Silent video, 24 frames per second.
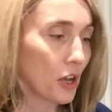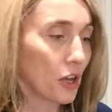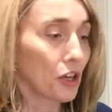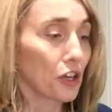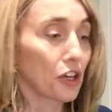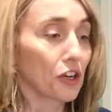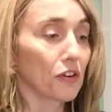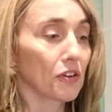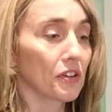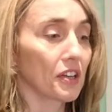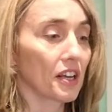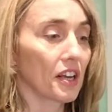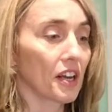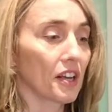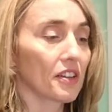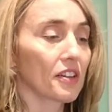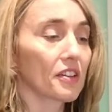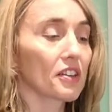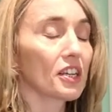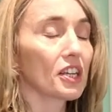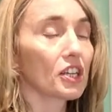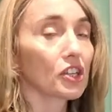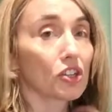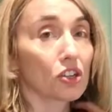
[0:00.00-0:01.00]
And the
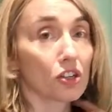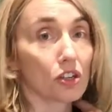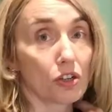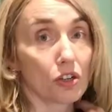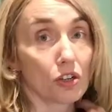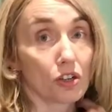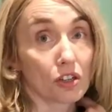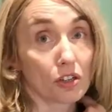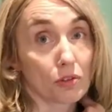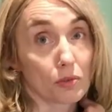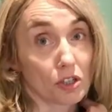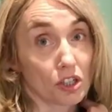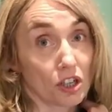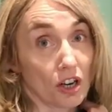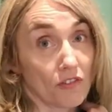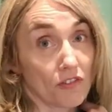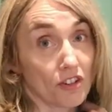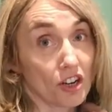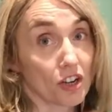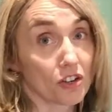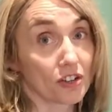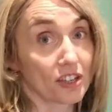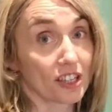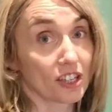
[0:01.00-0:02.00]
other thing to look, which I've
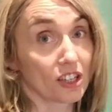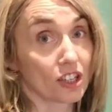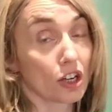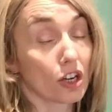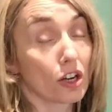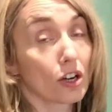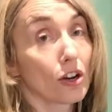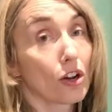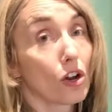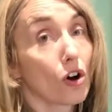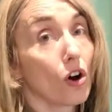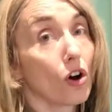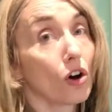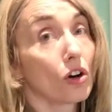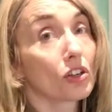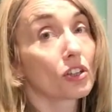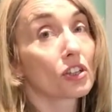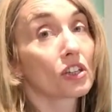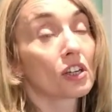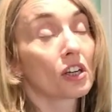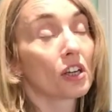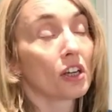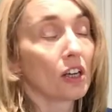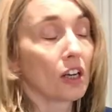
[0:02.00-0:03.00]
noticed a lot
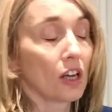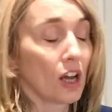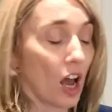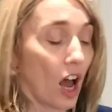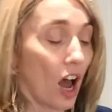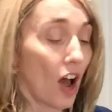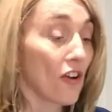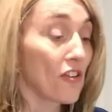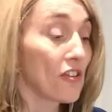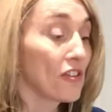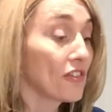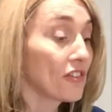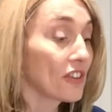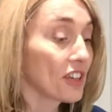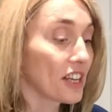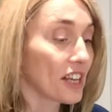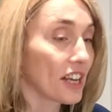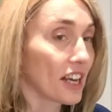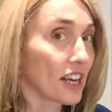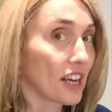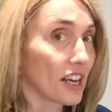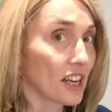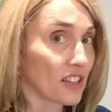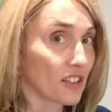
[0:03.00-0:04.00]
over the
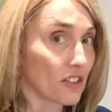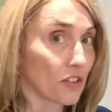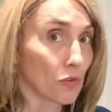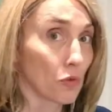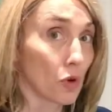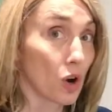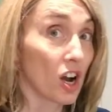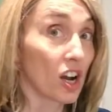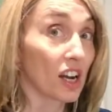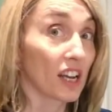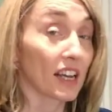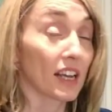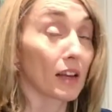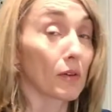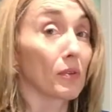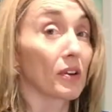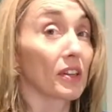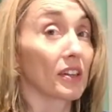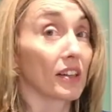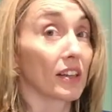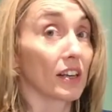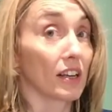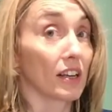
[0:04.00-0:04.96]
years of working with the